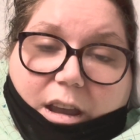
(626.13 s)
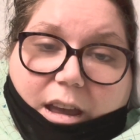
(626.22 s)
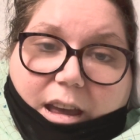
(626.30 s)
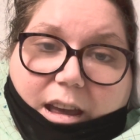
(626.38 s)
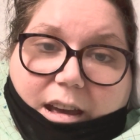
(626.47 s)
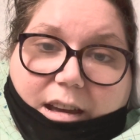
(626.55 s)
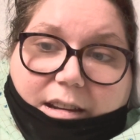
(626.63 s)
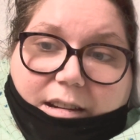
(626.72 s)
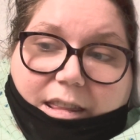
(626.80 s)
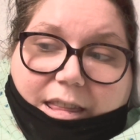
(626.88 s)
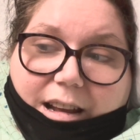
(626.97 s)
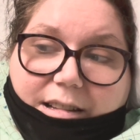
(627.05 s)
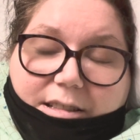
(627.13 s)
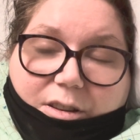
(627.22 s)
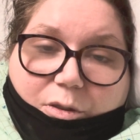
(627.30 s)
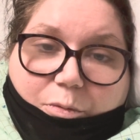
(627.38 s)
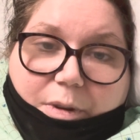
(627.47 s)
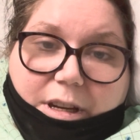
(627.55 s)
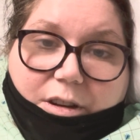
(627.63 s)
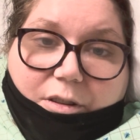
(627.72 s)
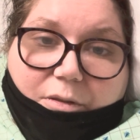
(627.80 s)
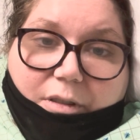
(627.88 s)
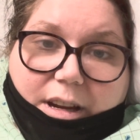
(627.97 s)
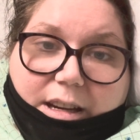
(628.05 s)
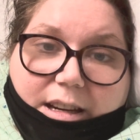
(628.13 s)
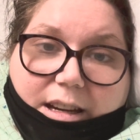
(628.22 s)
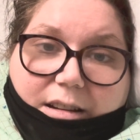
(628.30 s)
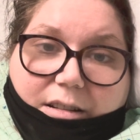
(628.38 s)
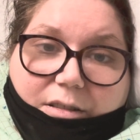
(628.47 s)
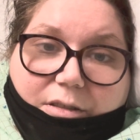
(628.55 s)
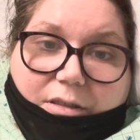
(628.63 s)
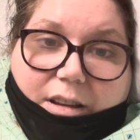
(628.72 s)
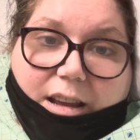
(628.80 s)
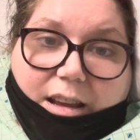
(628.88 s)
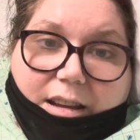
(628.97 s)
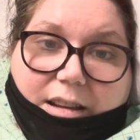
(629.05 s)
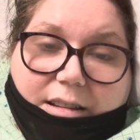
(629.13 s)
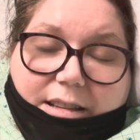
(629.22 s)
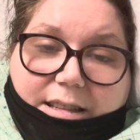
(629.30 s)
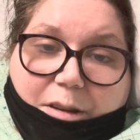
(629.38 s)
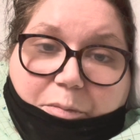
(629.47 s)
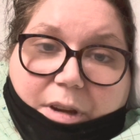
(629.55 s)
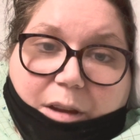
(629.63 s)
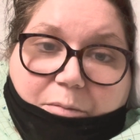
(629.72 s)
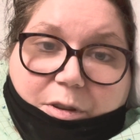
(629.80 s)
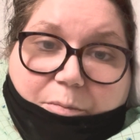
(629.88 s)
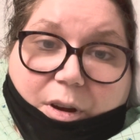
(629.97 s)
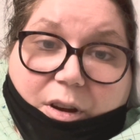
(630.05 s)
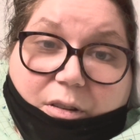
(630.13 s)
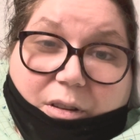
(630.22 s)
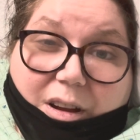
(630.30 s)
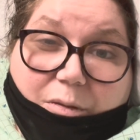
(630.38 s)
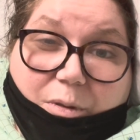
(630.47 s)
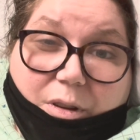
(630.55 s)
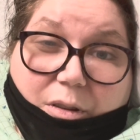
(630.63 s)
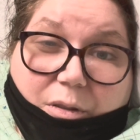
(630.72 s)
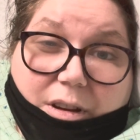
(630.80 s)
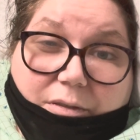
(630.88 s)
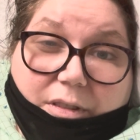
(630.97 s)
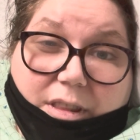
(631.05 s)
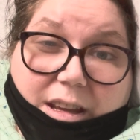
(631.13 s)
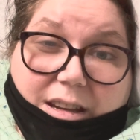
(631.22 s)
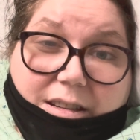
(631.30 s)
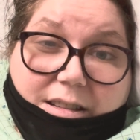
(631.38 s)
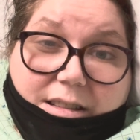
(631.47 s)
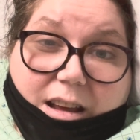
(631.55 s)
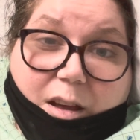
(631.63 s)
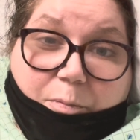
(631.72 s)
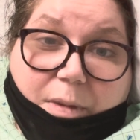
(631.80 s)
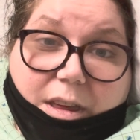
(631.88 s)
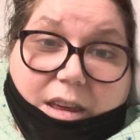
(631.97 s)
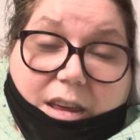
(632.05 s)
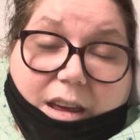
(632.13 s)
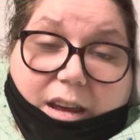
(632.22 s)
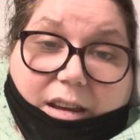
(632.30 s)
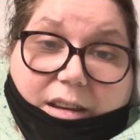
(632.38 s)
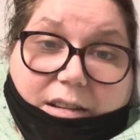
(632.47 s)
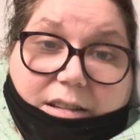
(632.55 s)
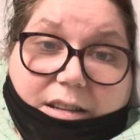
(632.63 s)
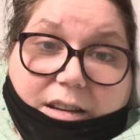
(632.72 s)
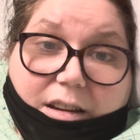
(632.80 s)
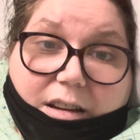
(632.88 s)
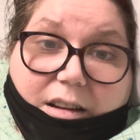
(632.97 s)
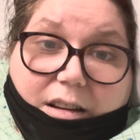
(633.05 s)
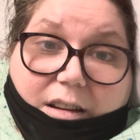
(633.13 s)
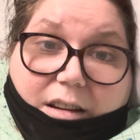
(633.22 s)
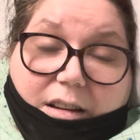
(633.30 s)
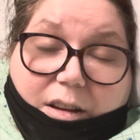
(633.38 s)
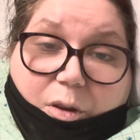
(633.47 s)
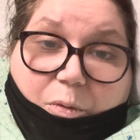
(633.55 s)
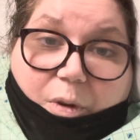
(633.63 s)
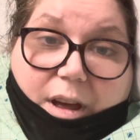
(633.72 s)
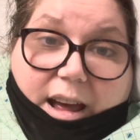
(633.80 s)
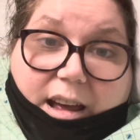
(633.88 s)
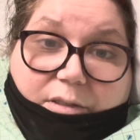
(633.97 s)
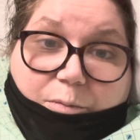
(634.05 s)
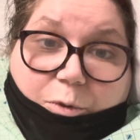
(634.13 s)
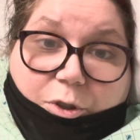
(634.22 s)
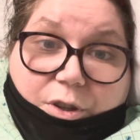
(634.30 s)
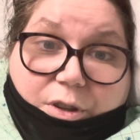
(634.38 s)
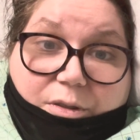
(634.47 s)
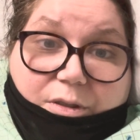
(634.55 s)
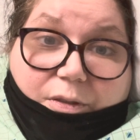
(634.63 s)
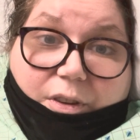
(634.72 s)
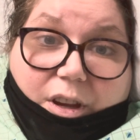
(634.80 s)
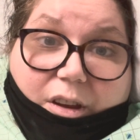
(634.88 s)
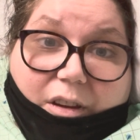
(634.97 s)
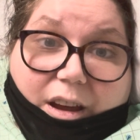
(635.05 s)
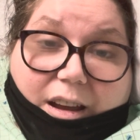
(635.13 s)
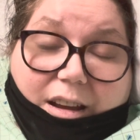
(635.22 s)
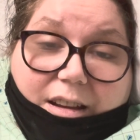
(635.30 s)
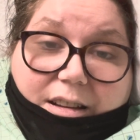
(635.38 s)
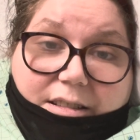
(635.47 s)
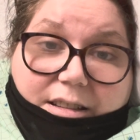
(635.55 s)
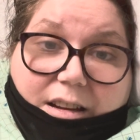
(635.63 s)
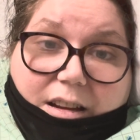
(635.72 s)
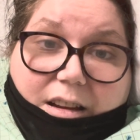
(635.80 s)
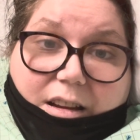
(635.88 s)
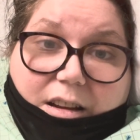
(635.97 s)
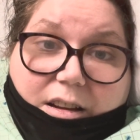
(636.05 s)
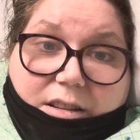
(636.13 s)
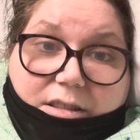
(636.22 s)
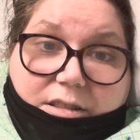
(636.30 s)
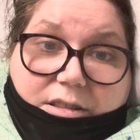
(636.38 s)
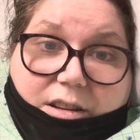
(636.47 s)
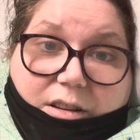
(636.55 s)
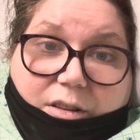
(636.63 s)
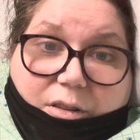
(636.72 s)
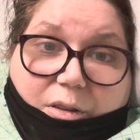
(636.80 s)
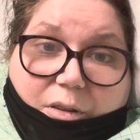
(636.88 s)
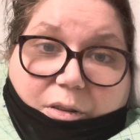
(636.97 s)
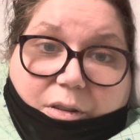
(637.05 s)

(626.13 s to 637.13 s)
And that's all we know right now. And sometime tomorrow I will go in for the endoscopy and we'll have more news for you guys. So